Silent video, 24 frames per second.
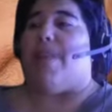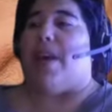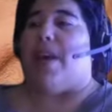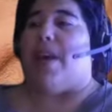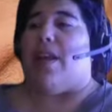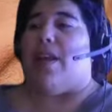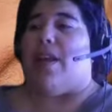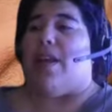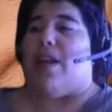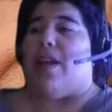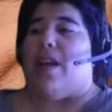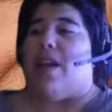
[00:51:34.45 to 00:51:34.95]

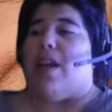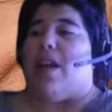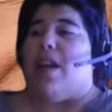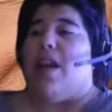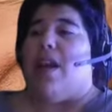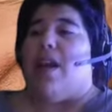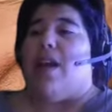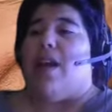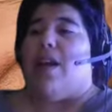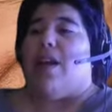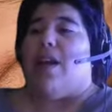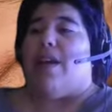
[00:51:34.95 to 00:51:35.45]
But
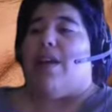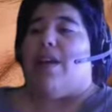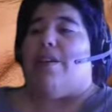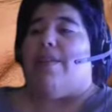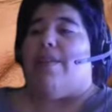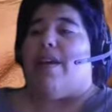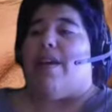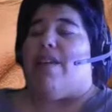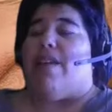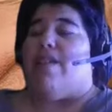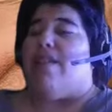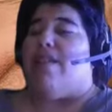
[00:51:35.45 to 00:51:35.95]

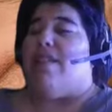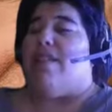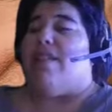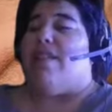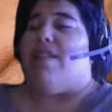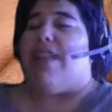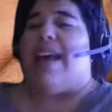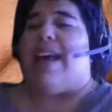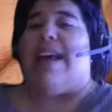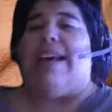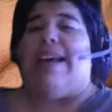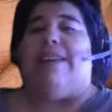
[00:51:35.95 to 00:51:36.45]
um, other
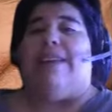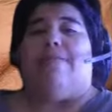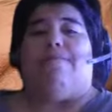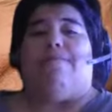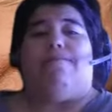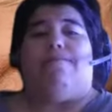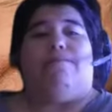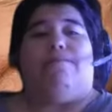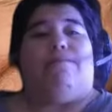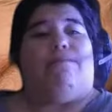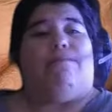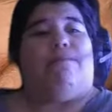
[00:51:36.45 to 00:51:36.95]
than that,
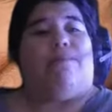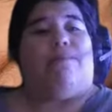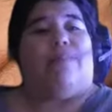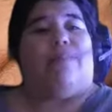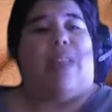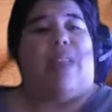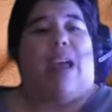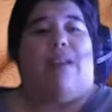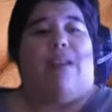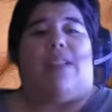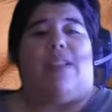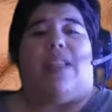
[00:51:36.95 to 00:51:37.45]

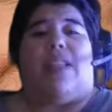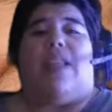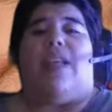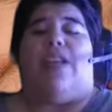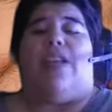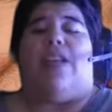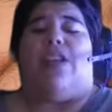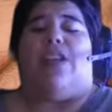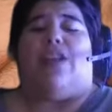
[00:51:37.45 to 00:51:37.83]
that was it.